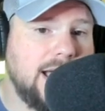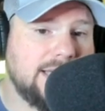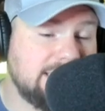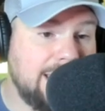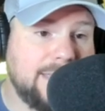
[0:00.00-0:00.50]

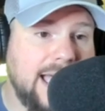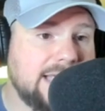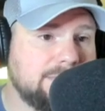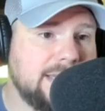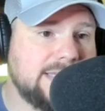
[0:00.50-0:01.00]
Sam
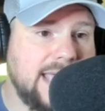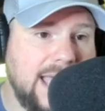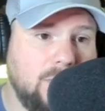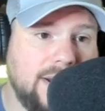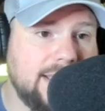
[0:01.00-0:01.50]
Cosmi is the
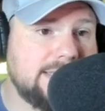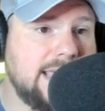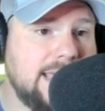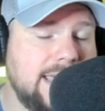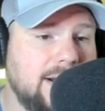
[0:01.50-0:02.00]
guy I want to get
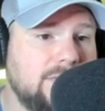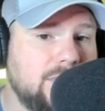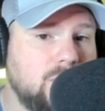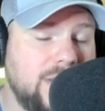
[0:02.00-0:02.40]
taken care of.